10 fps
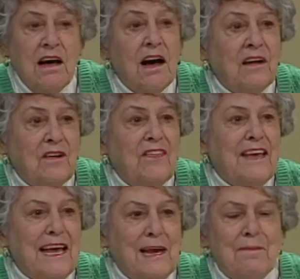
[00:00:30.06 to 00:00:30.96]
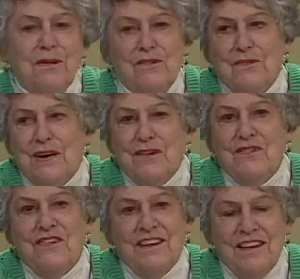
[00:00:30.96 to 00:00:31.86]
Under the able
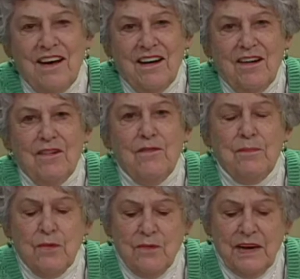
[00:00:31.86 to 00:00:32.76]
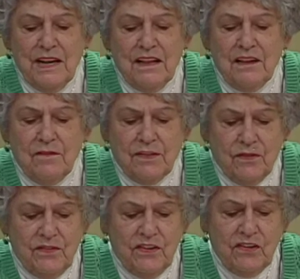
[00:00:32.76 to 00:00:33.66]
direction of Marina
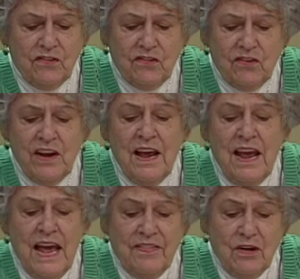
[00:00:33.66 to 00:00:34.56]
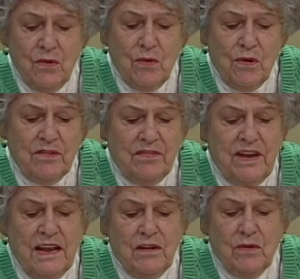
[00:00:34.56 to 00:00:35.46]
Lvovich, the cost
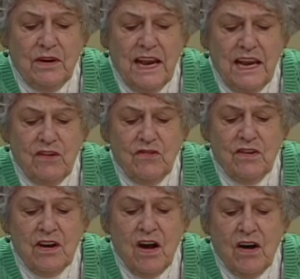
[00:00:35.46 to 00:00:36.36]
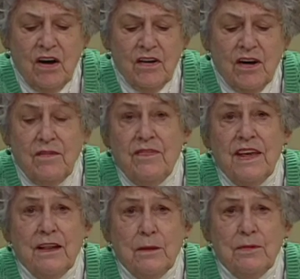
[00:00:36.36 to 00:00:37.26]
and location are
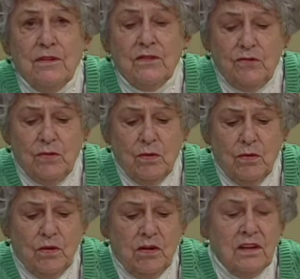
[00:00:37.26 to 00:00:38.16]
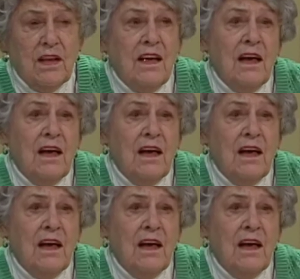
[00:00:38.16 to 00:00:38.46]
available to all.